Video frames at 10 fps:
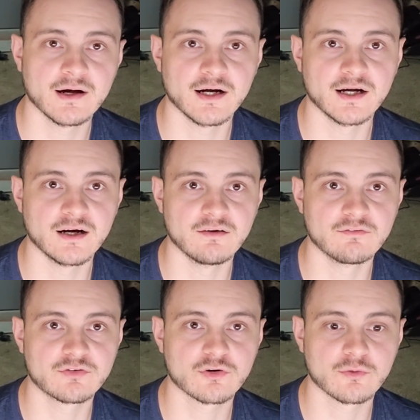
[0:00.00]

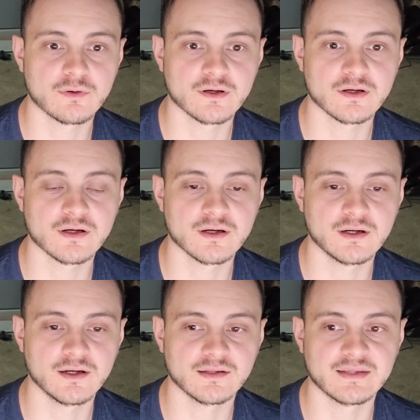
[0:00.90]
of showing
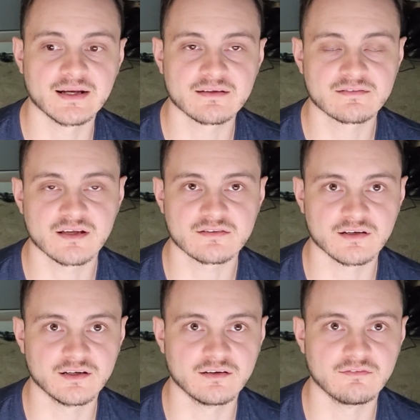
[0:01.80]
data sets
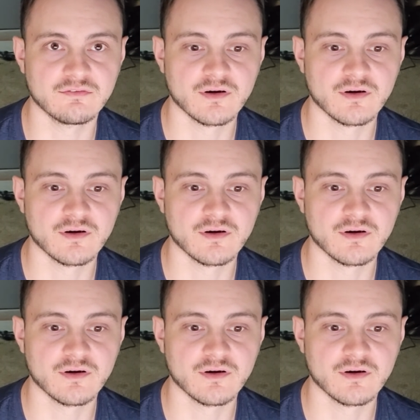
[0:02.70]
of